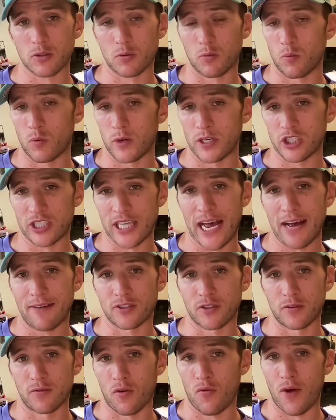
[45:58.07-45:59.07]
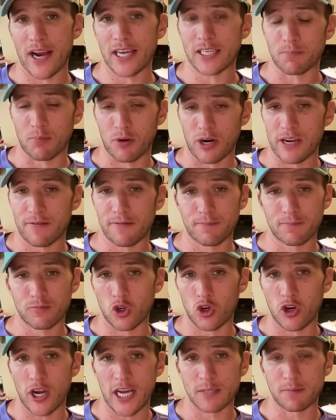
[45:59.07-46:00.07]
And we just have sort of a race brief
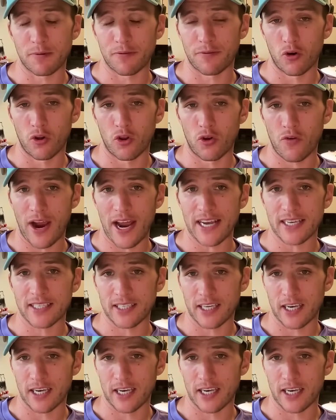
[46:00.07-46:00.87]
2 days before the race